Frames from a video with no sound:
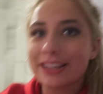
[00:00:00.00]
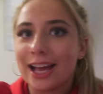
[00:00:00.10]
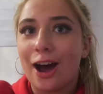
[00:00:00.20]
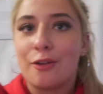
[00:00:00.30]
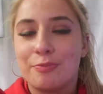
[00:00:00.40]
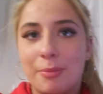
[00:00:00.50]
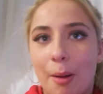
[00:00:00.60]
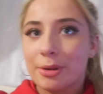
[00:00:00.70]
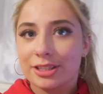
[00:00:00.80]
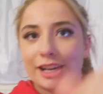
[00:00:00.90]
myself. But
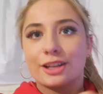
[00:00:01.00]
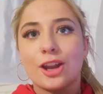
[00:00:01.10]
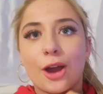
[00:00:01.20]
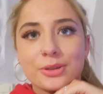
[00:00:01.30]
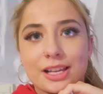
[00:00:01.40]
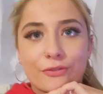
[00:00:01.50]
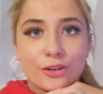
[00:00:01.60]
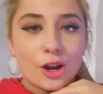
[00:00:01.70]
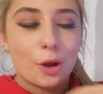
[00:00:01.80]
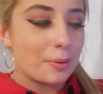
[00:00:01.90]
Mum was like, no,
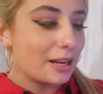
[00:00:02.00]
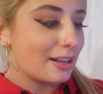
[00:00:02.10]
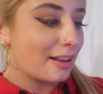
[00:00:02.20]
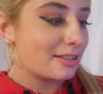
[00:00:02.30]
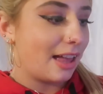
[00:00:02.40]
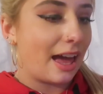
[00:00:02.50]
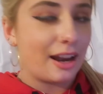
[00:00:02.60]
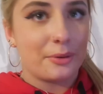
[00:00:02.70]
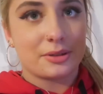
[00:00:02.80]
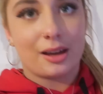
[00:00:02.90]
Saffron, nobody does that.
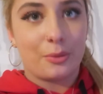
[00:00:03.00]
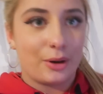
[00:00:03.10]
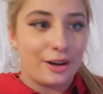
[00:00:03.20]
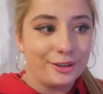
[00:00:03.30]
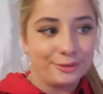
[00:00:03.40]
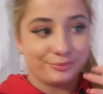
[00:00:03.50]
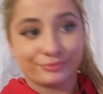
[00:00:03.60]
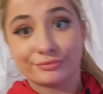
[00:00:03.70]
And I was like, well,